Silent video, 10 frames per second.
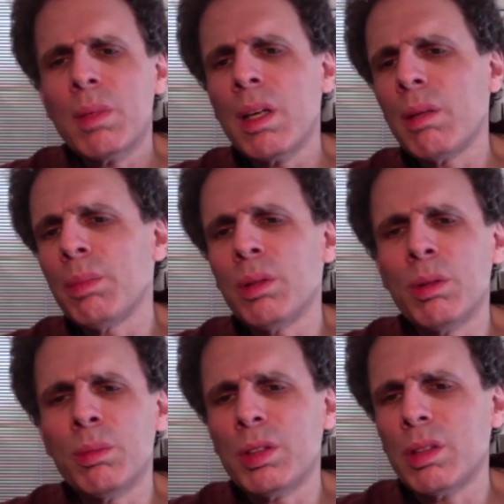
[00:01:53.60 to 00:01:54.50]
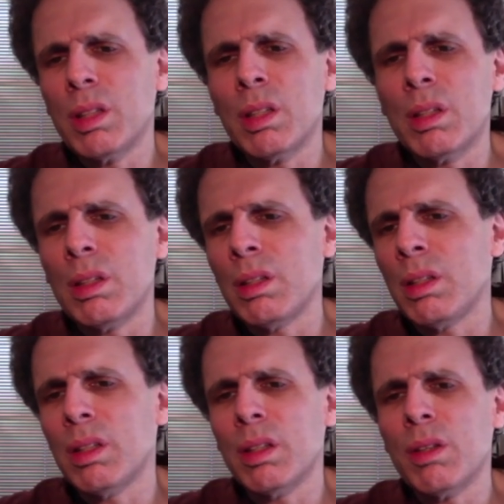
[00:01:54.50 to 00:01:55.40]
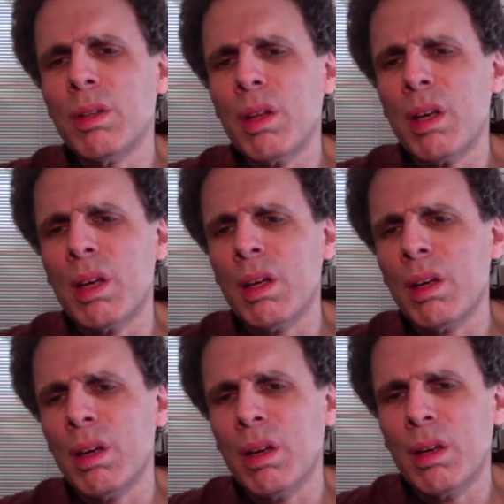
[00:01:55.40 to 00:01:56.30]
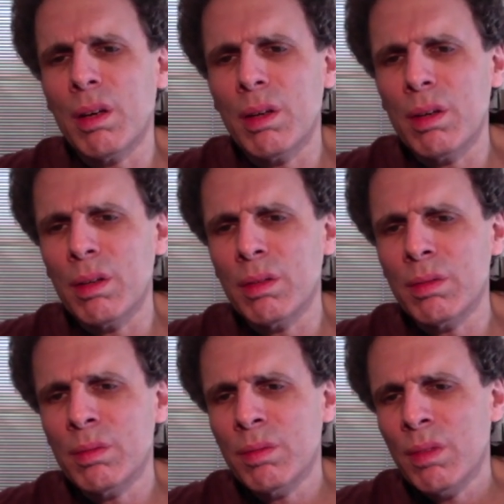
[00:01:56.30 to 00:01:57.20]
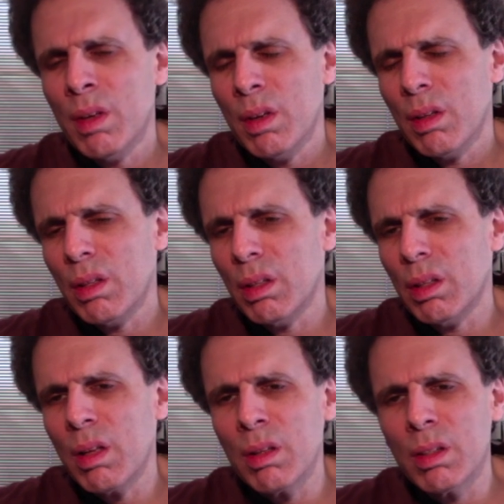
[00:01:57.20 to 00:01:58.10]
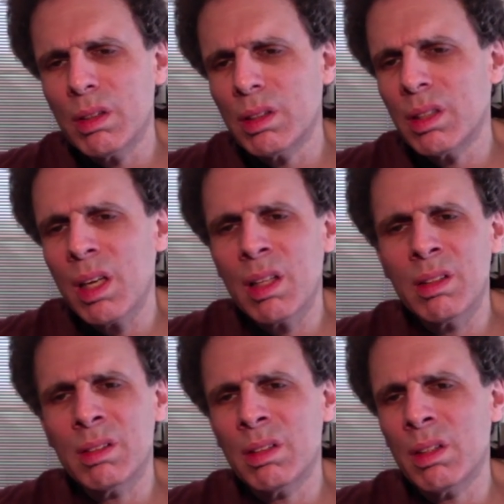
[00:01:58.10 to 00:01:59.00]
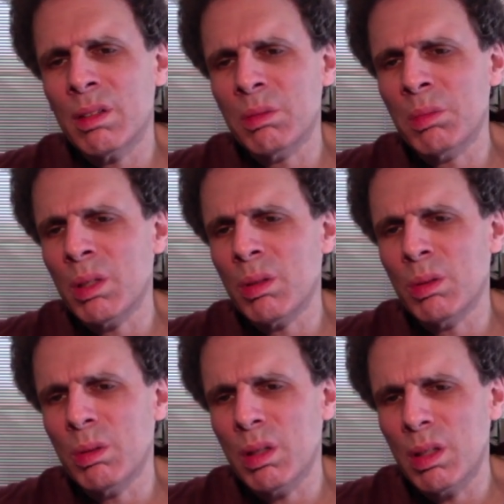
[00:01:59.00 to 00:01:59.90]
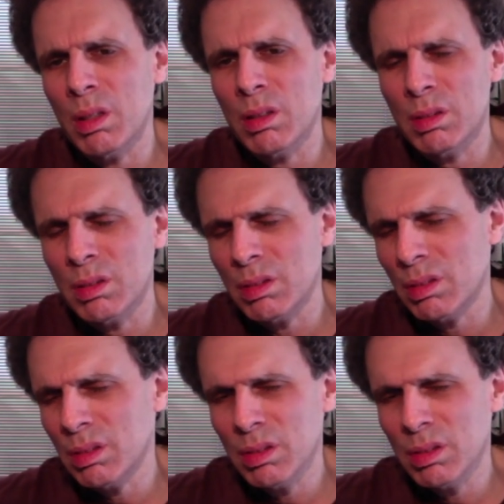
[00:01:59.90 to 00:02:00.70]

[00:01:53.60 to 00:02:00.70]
Many blooms still linger there. The lawn could stand another mowing.